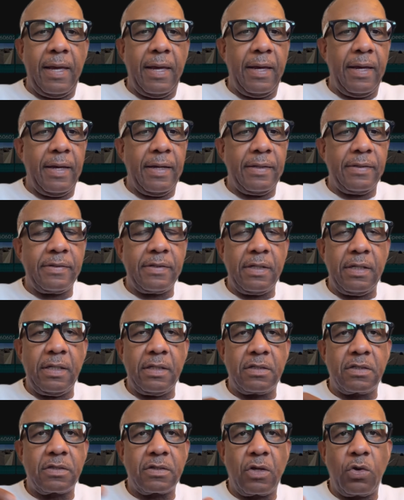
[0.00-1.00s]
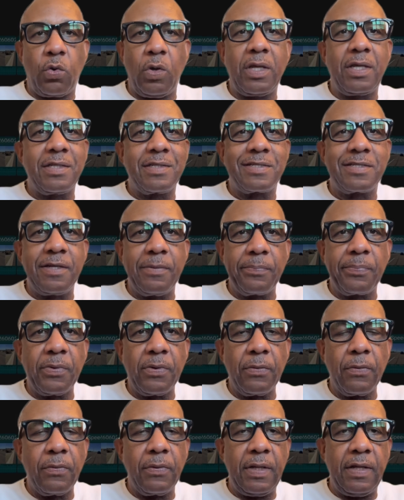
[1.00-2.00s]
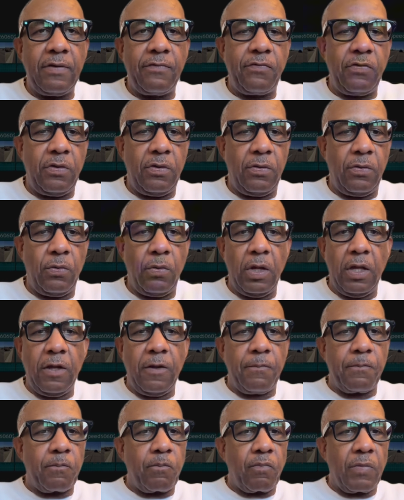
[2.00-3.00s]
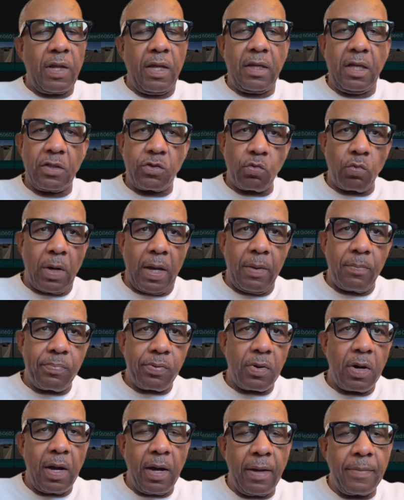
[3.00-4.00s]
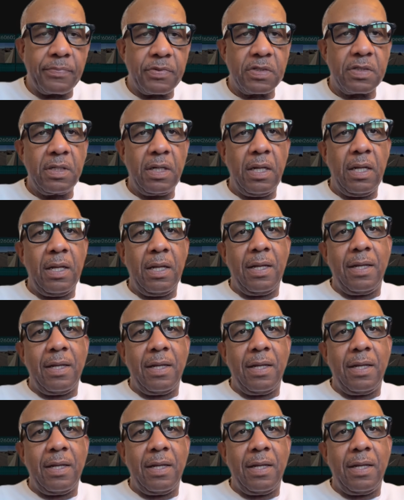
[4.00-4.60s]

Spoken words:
and it's quick and simple if you get the right prompts.